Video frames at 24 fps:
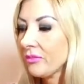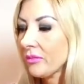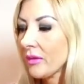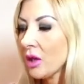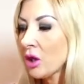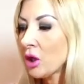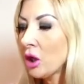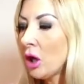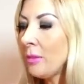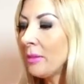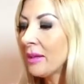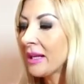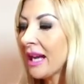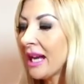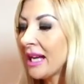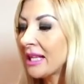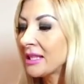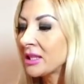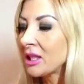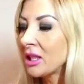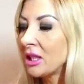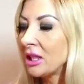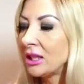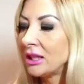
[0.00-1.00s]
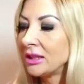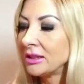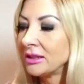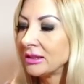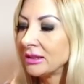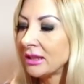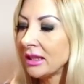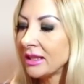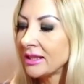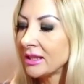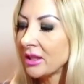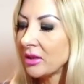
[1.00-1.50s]
Got my candle
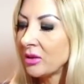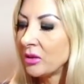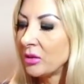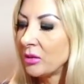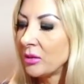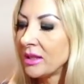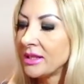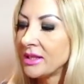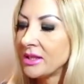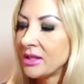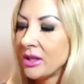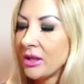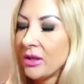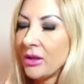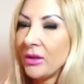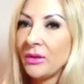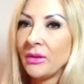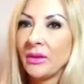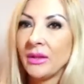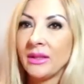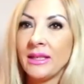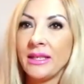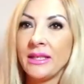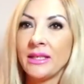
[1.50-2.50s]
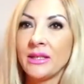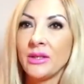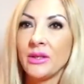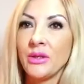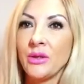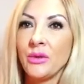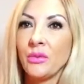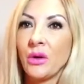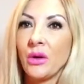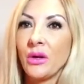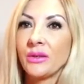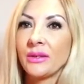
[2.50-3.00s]
on, as I always do. Need a
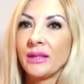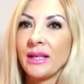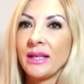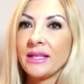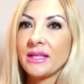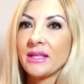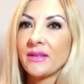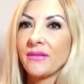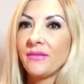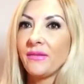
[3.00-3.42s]
new one. That's a...